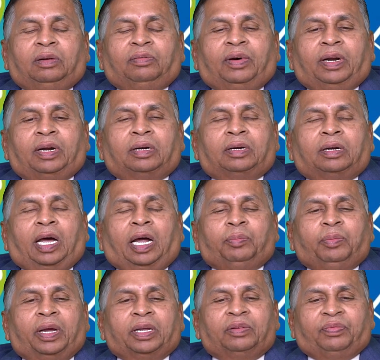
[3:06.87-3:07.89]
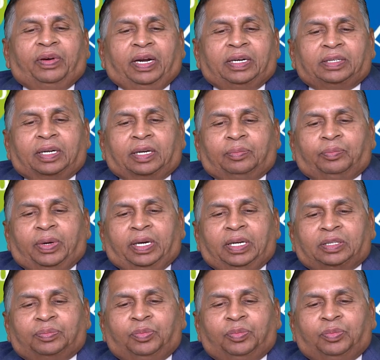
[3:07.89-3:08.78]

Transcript: for non-bank financial companies,